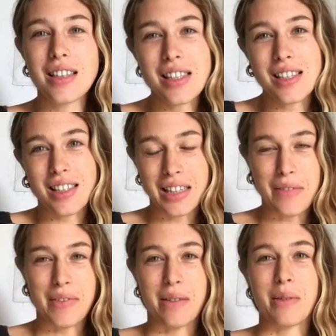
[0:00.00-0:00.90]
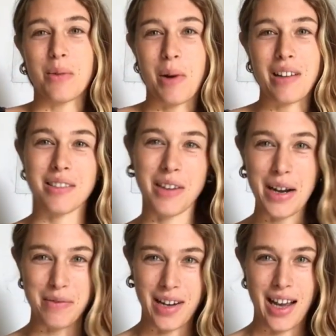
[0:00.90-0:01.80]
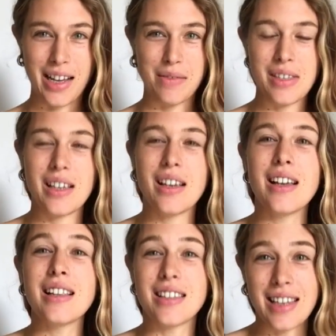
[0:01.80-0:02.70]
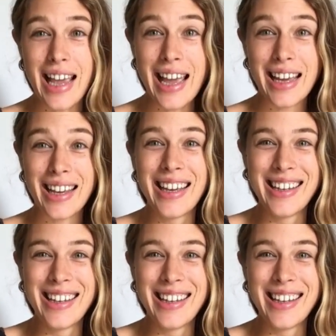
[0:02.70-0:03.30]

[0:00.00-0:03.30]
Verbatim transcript: This is Olivia with Wildcraft Knives. Today